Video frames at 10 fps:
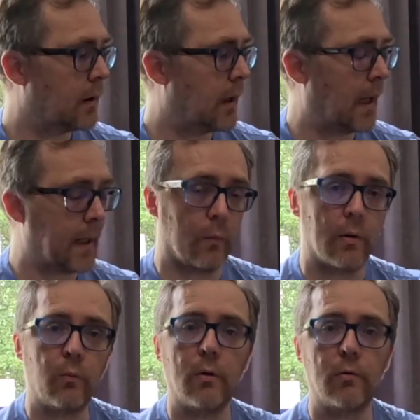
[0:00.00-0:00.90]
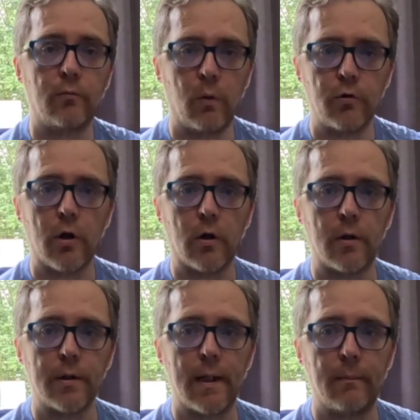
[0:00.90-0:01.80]
then we'll jog
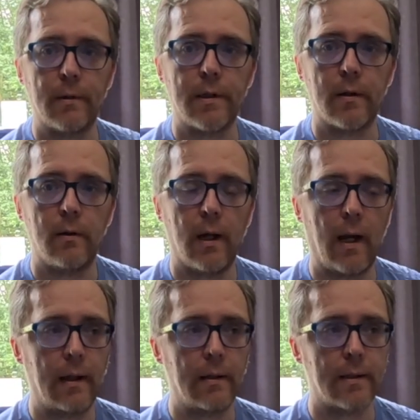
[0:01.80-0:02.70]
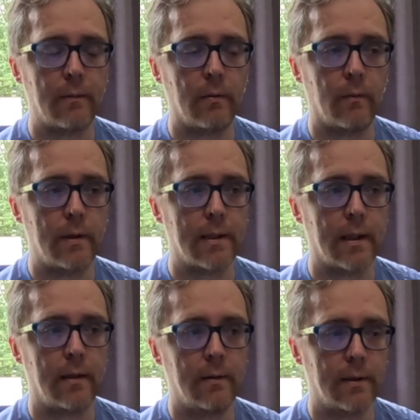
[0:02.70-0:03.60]
on to number two and see what we
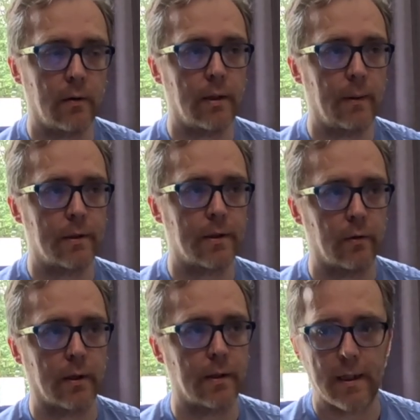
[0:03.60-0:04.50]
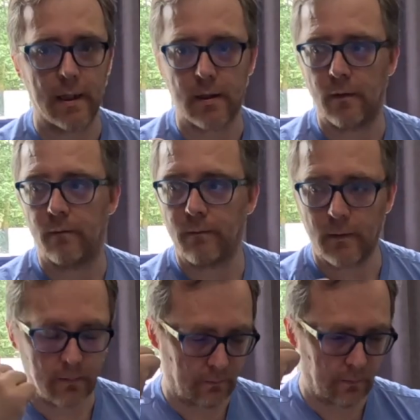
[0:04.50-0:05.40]
see. So number two will consist of
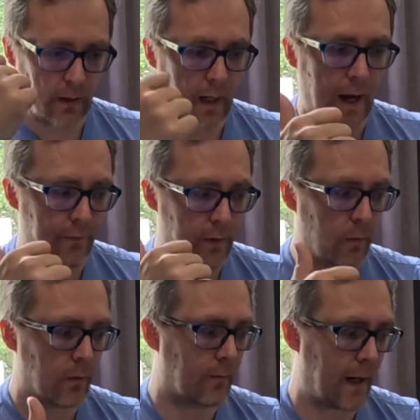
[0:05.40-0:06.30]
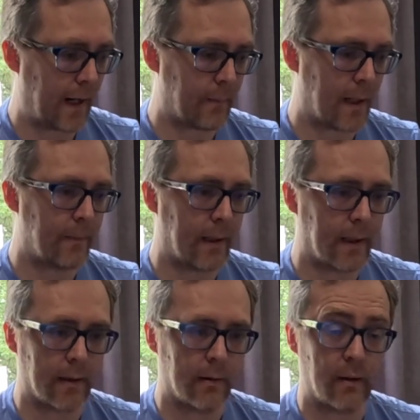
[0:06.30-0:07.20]
having a walk around maybe
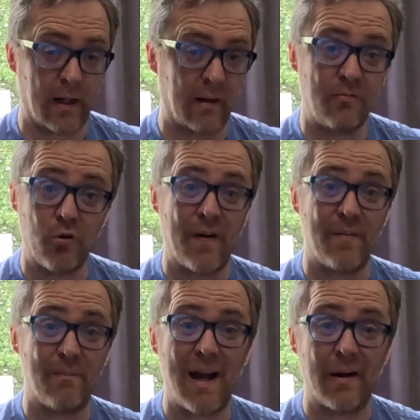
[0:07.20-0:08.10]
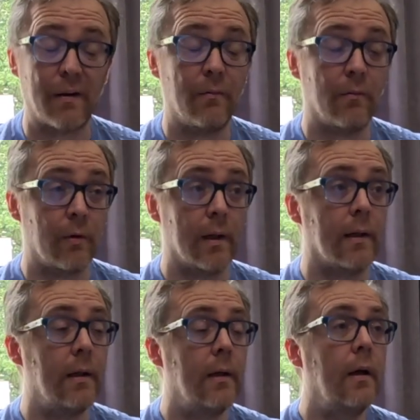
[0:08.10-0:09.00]
and driving back,
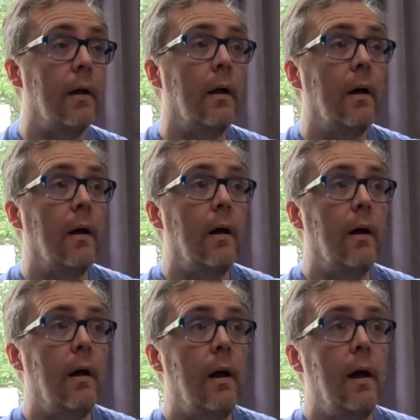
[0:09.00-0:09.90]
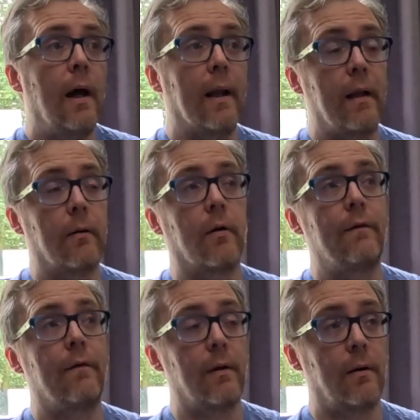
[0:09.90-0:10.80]
really. And then I'm going to
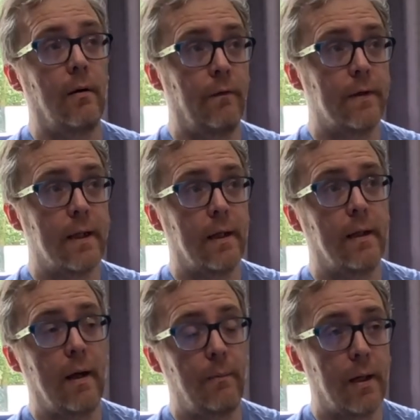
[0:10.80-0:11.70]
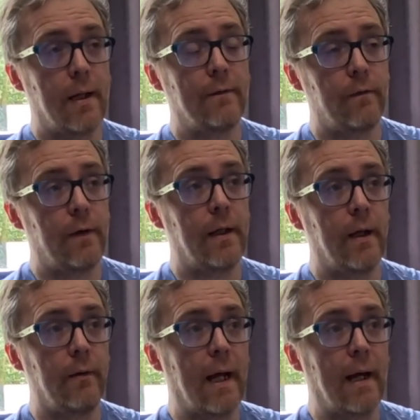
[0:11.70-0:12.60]
have, obviously there'll be another video
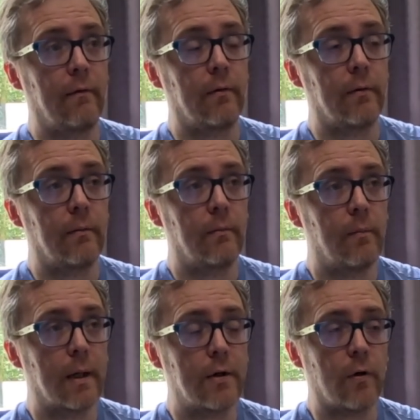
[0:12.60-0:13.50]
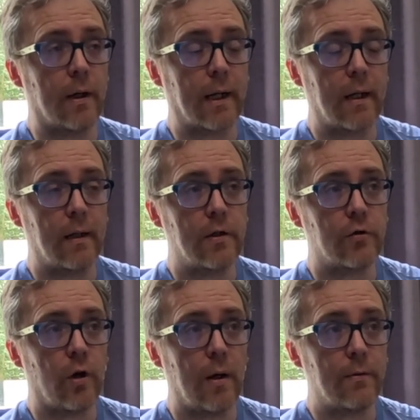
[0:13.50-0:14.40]
now on me trying to get these
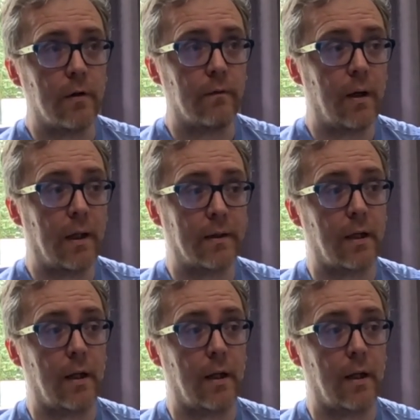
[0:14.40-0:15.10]
stripes off. I don't